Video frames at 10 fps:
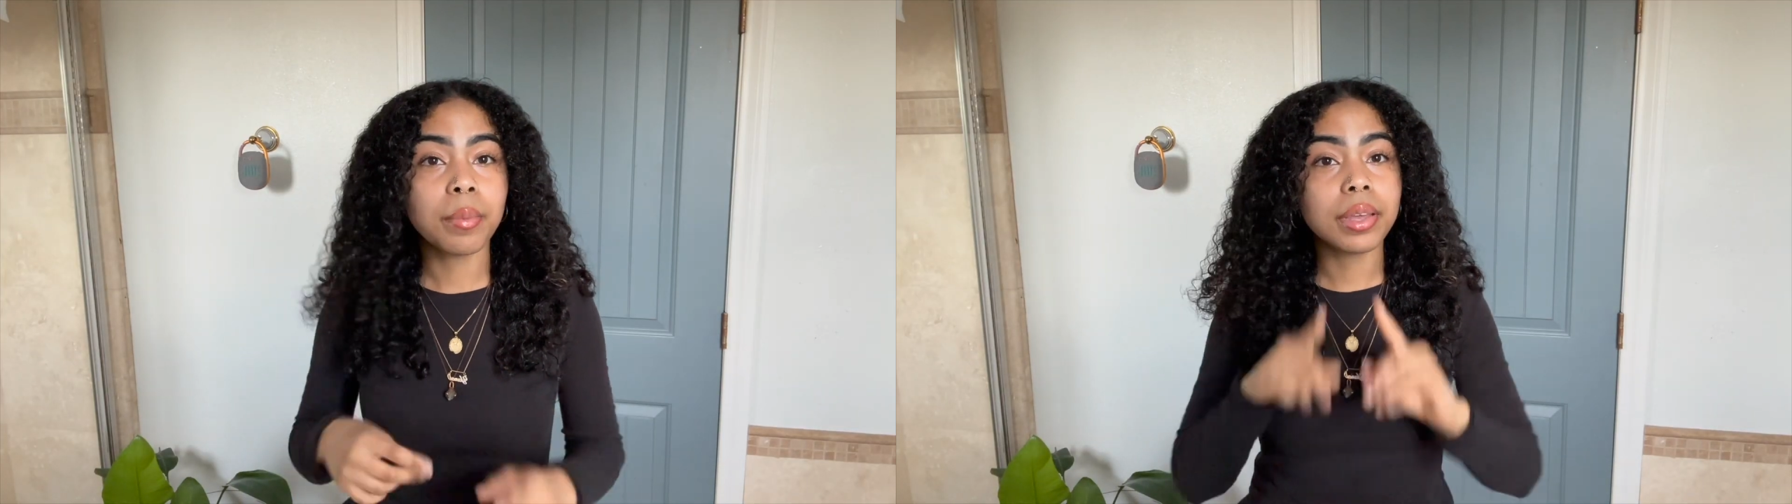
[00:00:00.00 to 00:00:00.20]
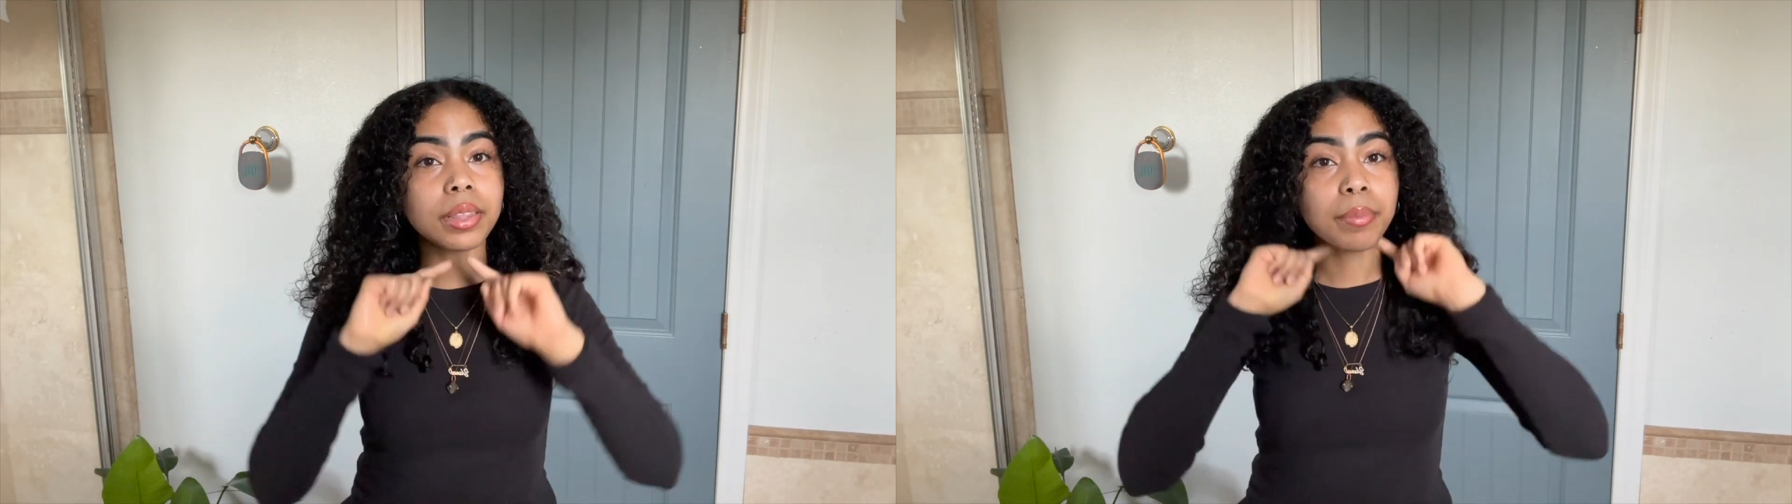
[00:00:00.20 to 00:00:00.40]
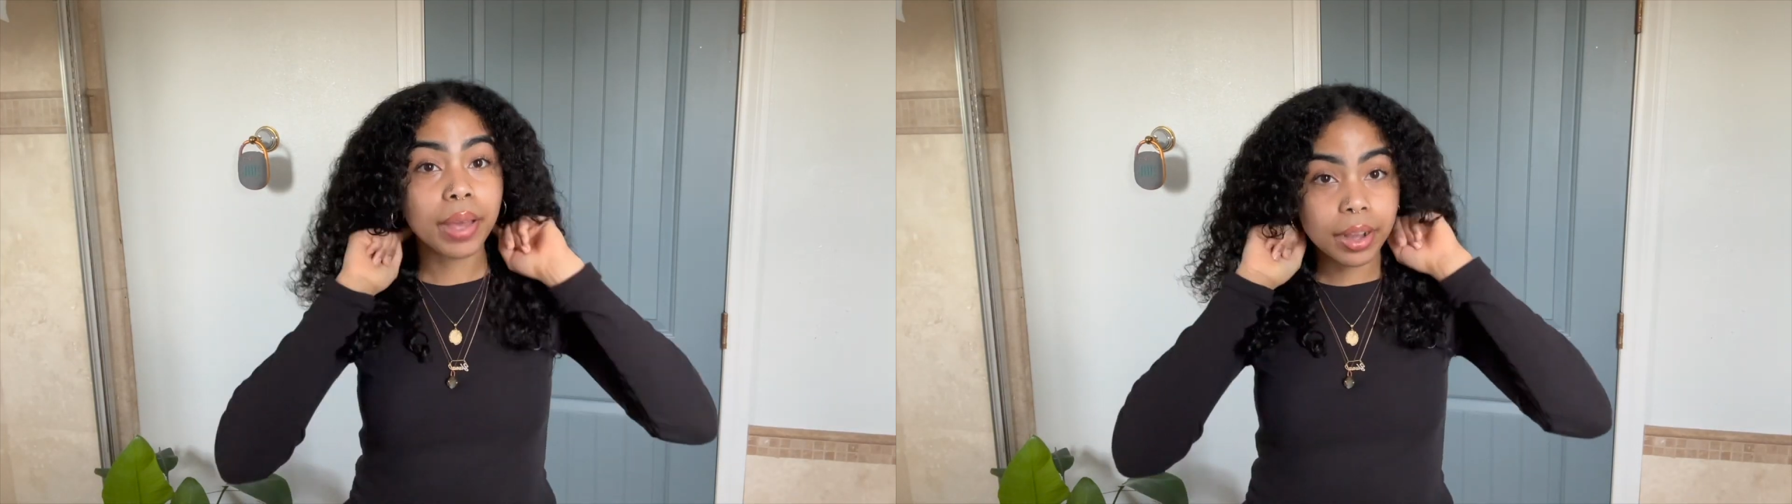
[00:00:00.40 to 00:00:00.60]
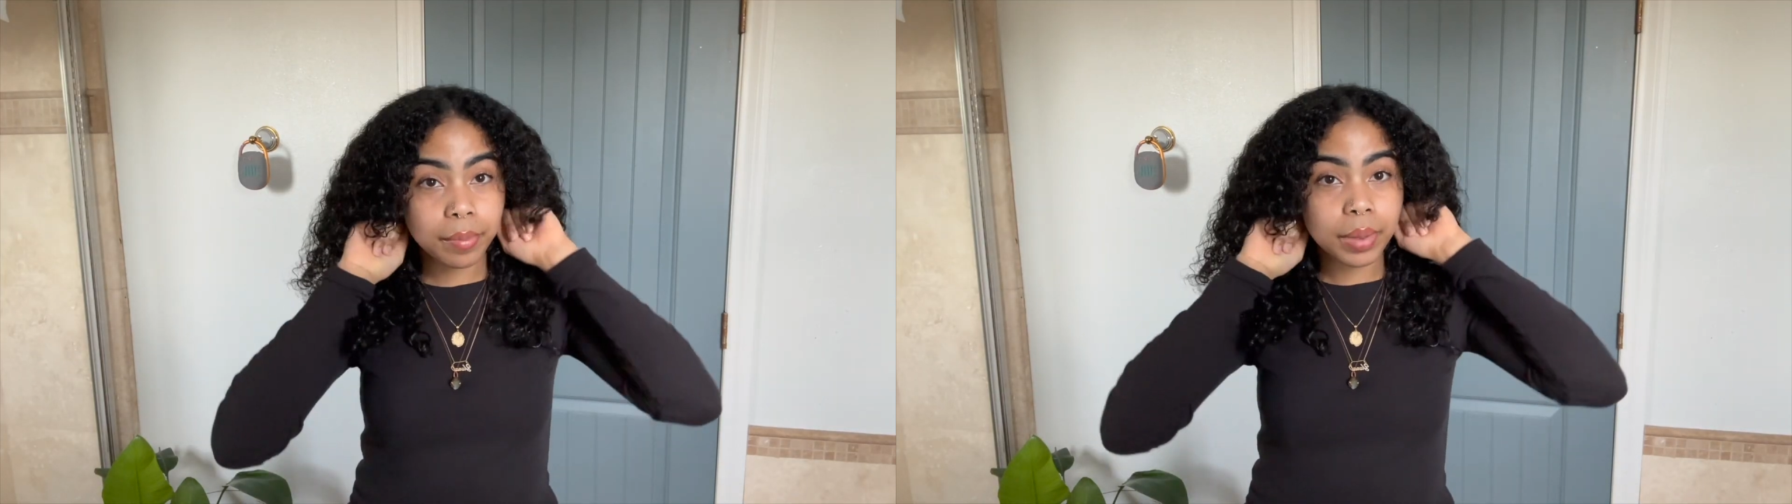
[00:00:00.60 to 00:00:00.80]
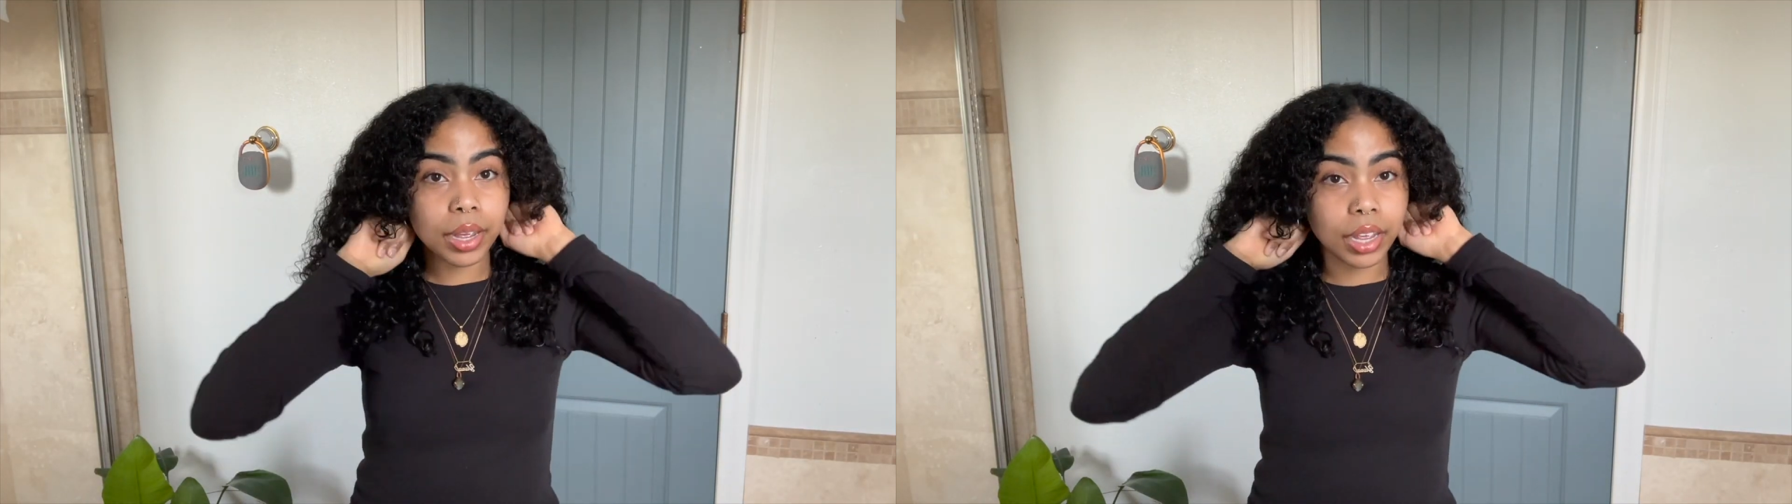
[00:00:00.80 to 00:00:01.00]
in the back of
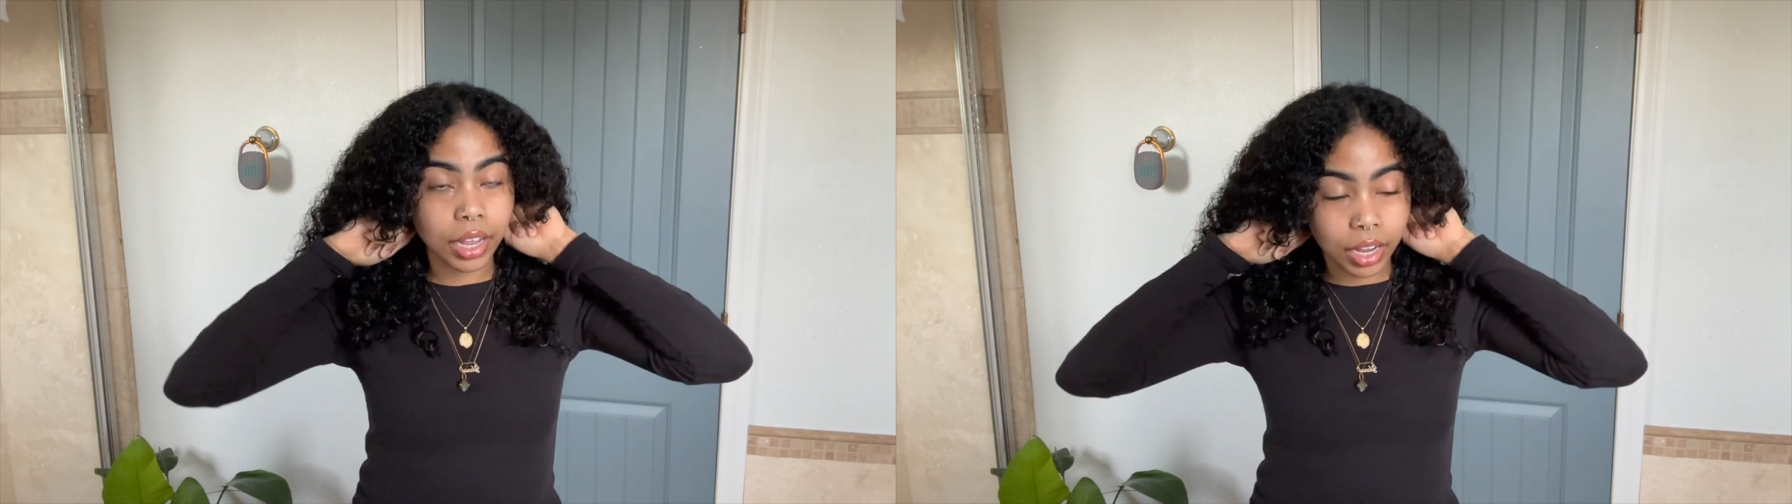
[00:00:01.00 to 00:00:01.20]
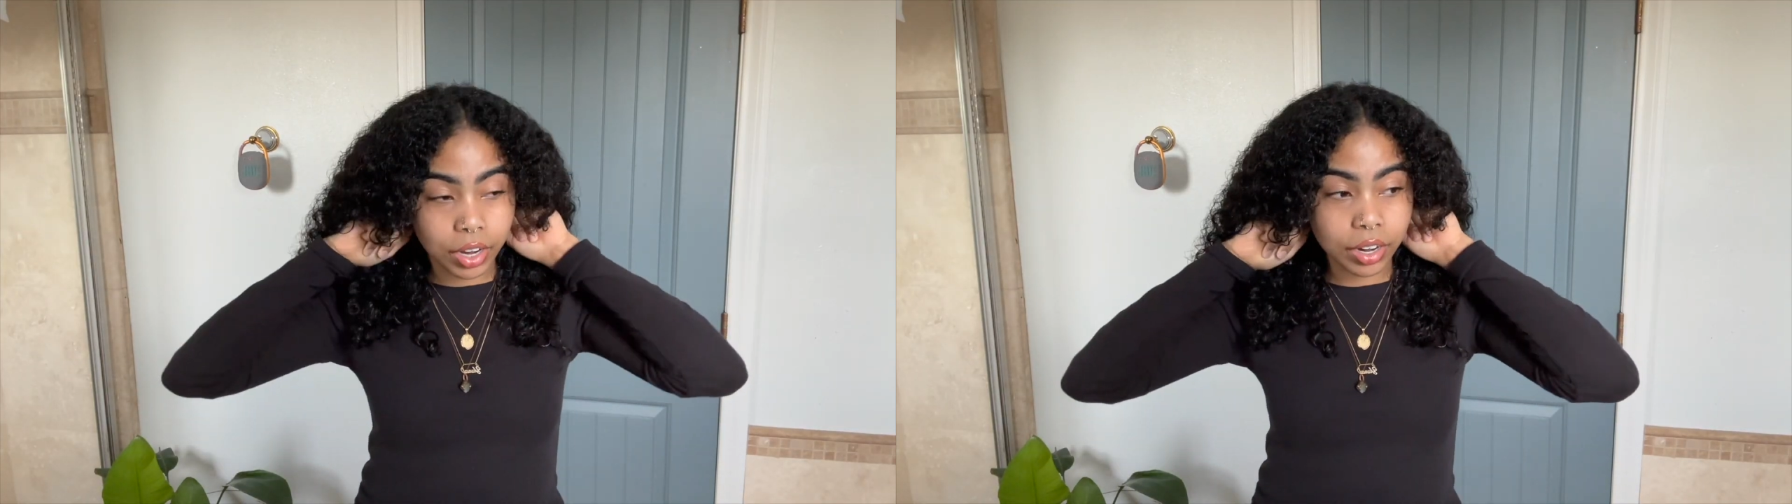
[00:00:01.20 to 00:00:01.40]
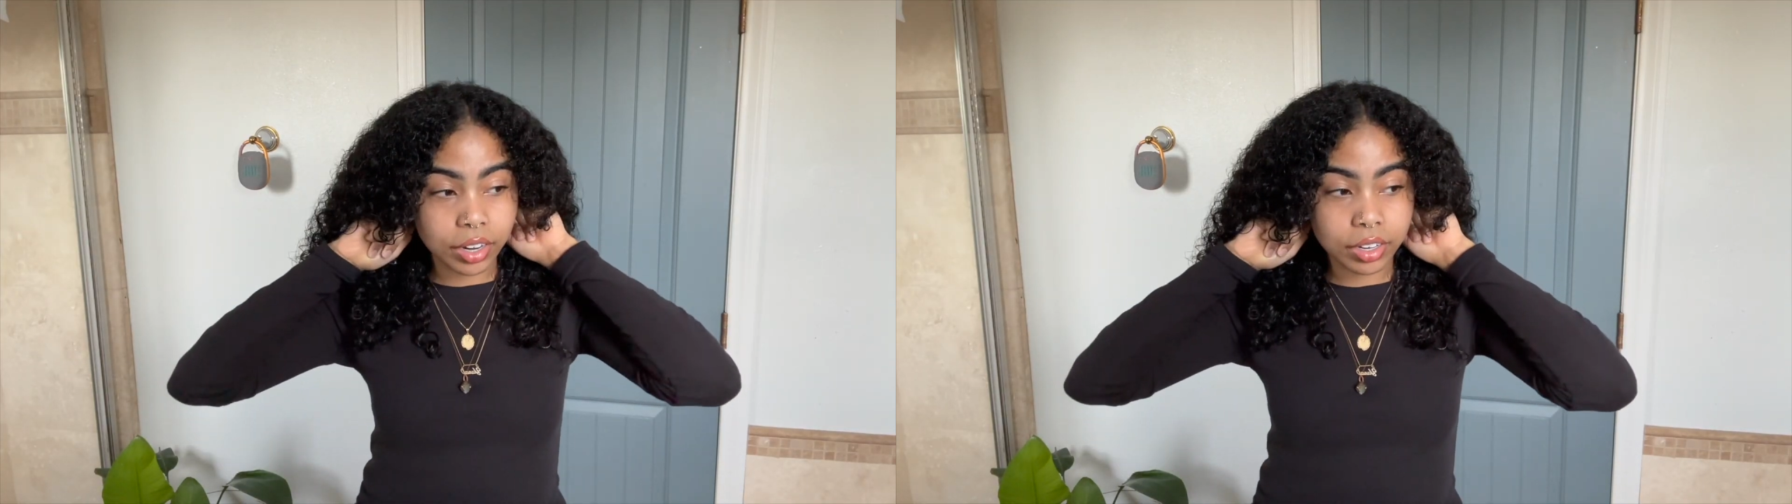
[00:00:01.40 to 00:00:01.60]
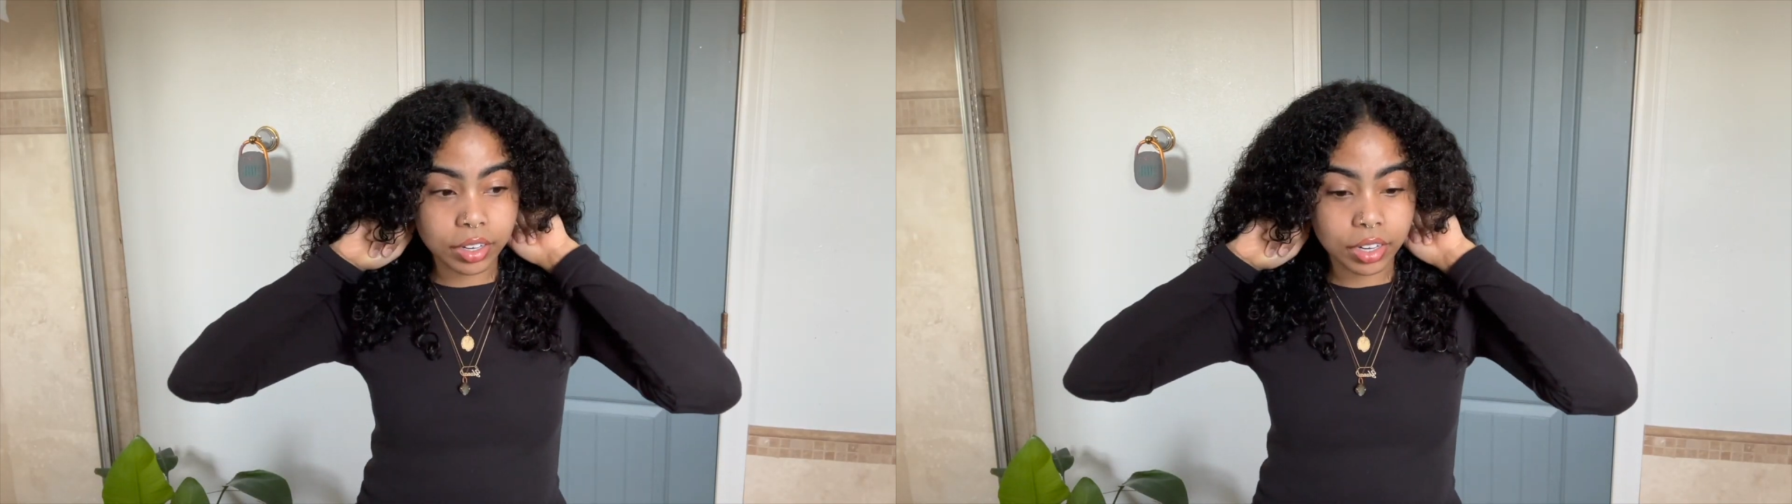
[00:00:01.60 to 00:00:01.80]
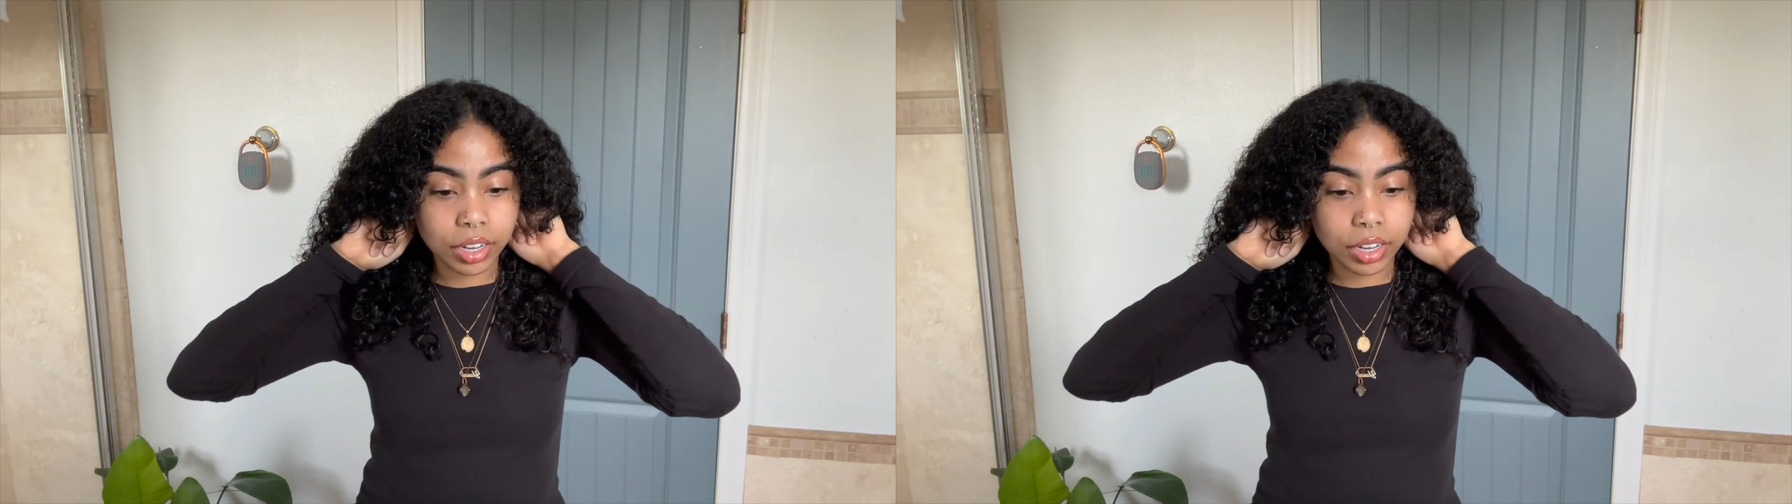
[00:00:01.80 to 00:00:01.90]
my hair.